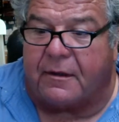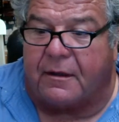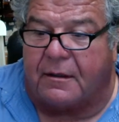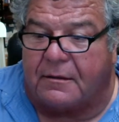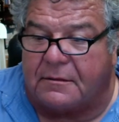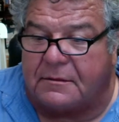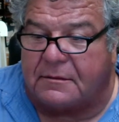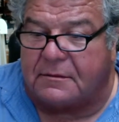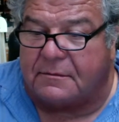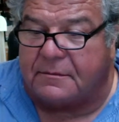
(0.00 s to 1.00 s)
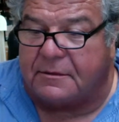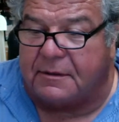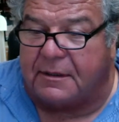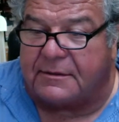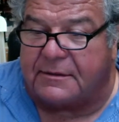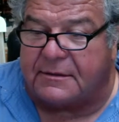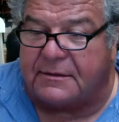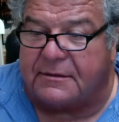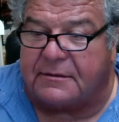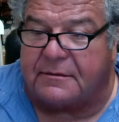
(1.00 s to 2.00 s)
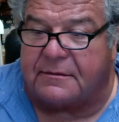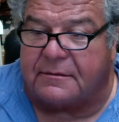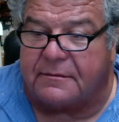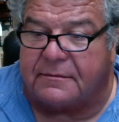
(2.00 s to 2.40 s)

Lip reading: Who else is here?